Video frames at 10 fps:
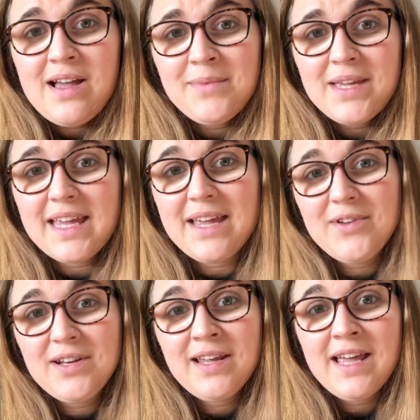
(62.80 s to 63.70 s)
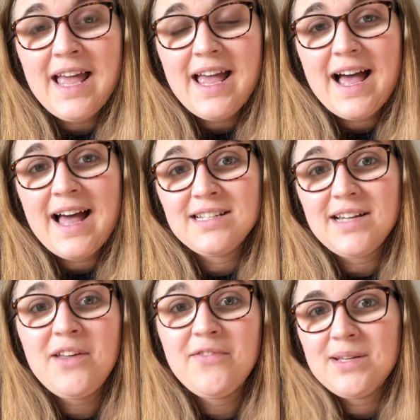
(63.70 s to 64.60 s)
get given. And
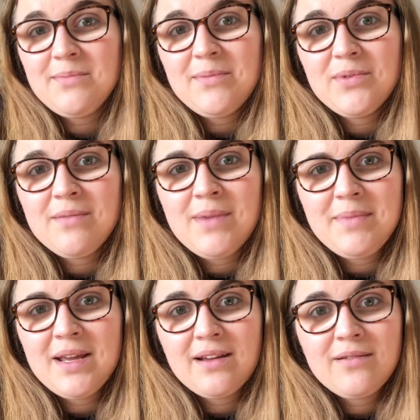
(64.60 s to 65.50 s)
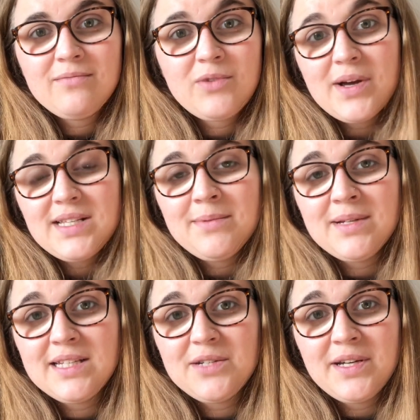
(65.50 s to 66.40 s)
I know for some people that might be in quite a
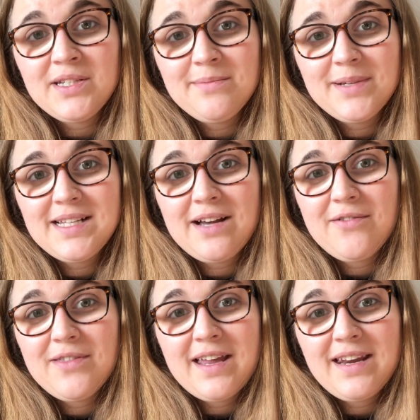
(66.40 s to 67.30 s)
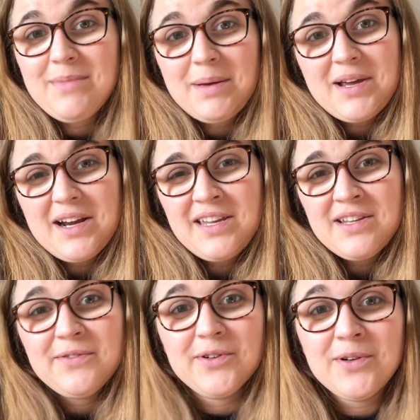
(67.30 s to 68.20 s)
similar situation to myself, then it might be kind of
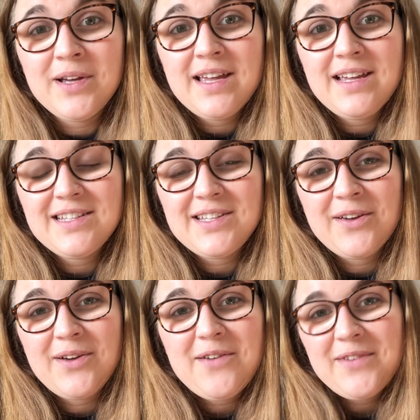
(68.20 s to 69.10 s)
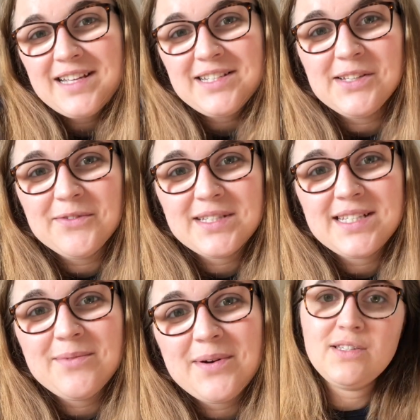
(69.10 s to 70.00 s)
useful. So hopefully it is useful to
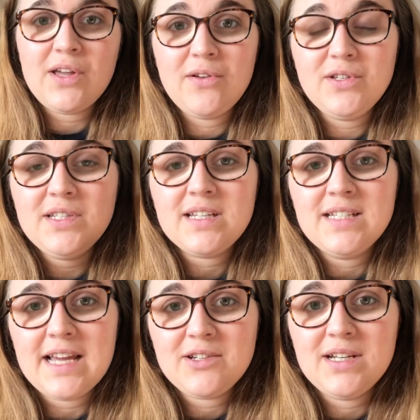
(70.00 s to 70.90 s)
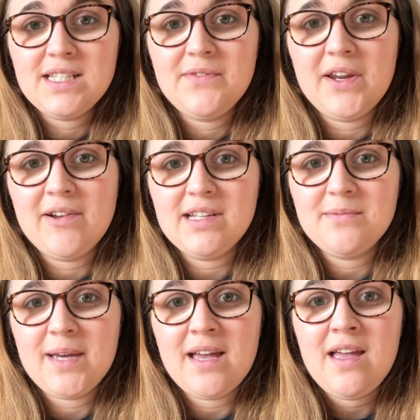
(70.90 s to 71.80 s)
someone. So just to contextualise this video a
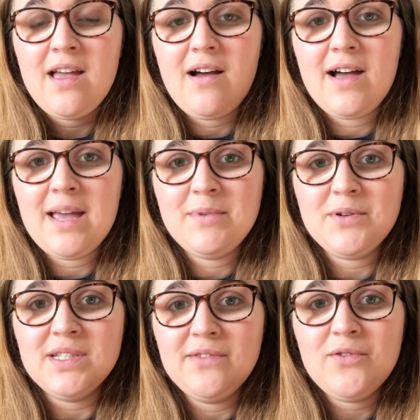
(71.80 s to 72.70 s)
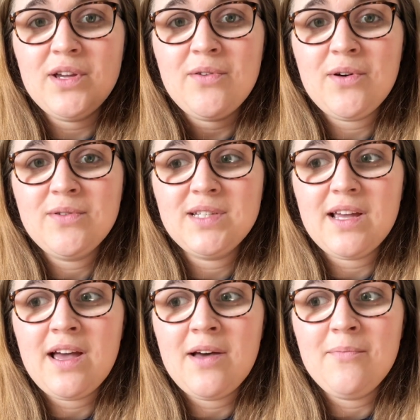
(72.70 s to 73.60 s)
little bit, I am a 24-year-old.
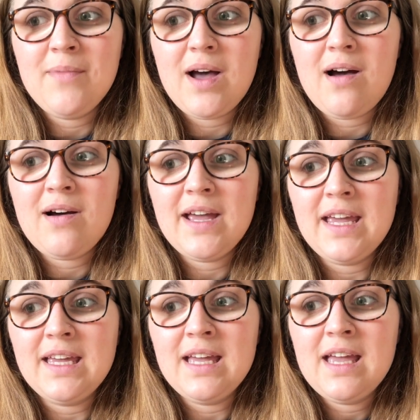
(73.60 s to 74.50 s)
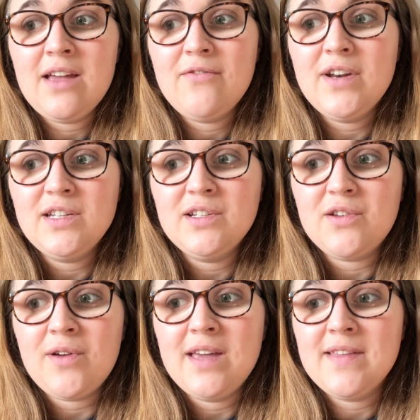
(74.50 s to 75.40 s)
I finished a
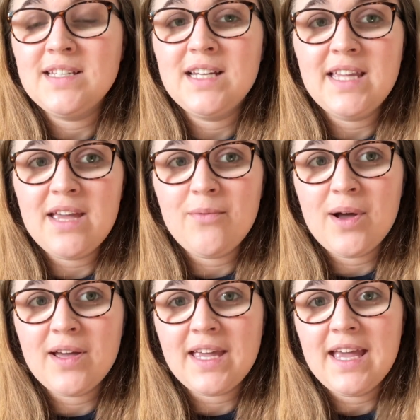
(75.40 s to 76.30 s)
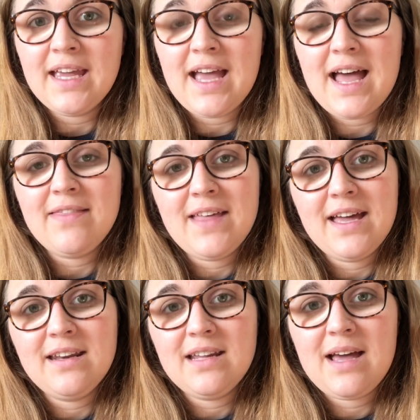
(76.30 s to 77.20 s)
degree and then did a year working, and
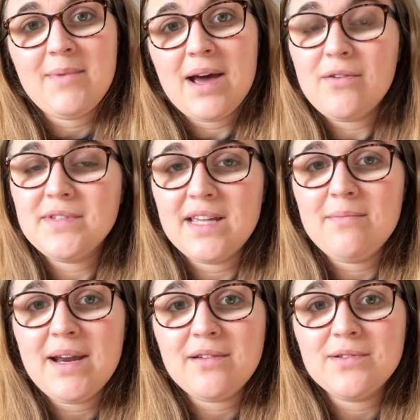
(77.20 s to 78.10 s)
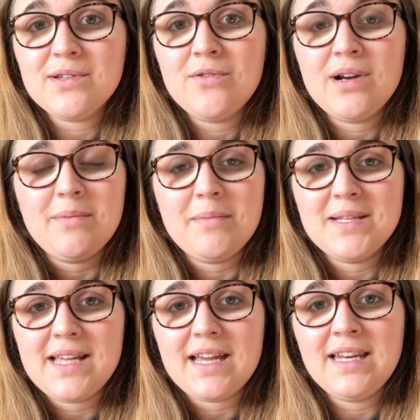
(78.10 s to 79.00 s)
then I'm now obviously at medical school and I'm in
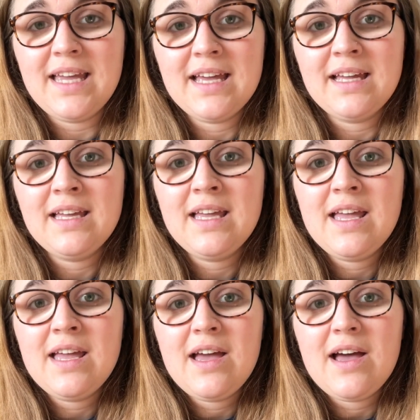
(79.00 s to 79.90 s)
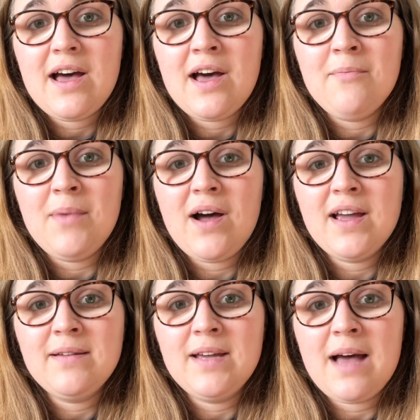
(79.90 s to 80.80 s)
my second year.
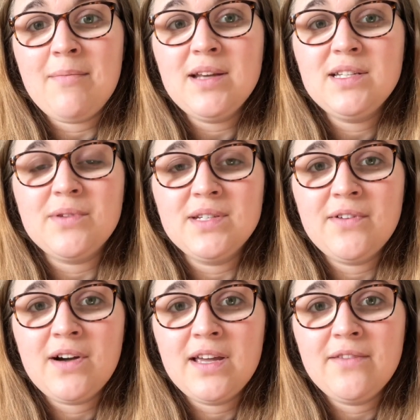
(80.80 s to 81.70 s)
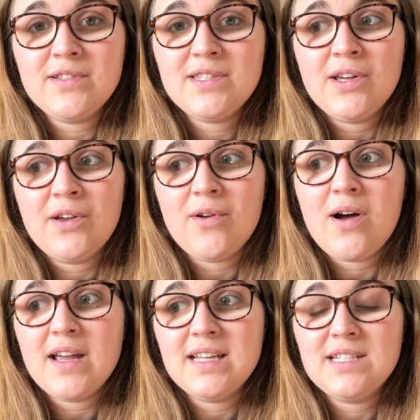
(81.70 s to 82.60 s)
I am under 25,
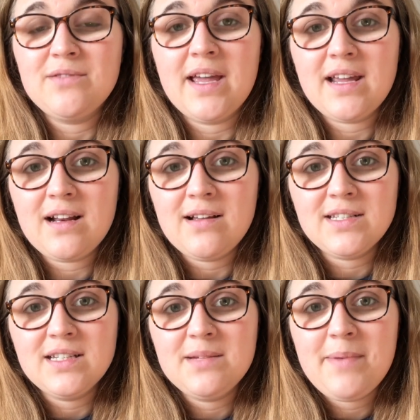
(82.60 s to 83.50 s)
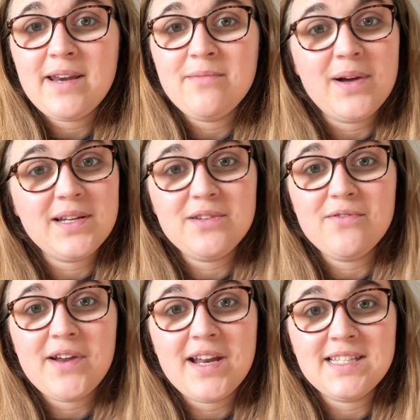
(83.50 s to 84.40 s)
so I still get classed as a dependent by
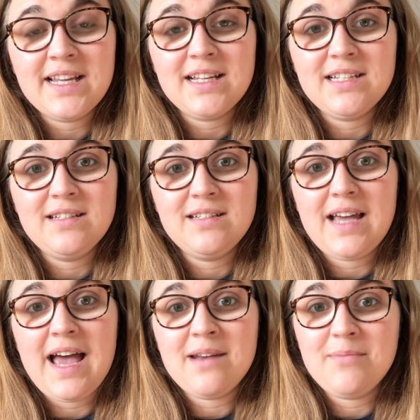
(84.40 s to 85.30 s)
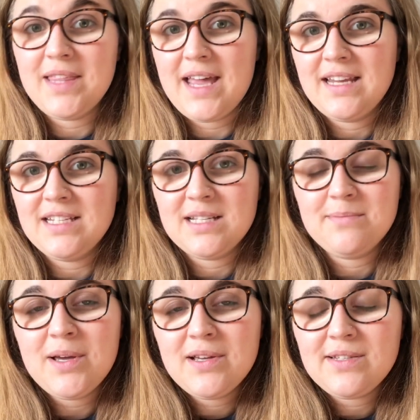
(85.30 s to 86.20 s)
Student Finance England and by the
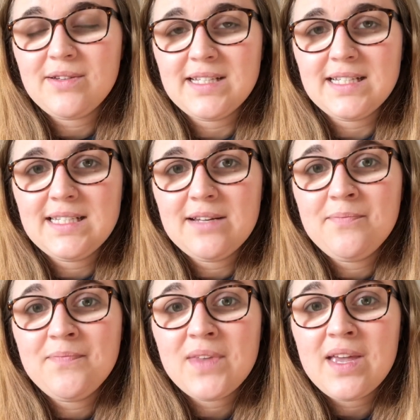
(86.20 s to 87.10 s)
NHS Bursary system.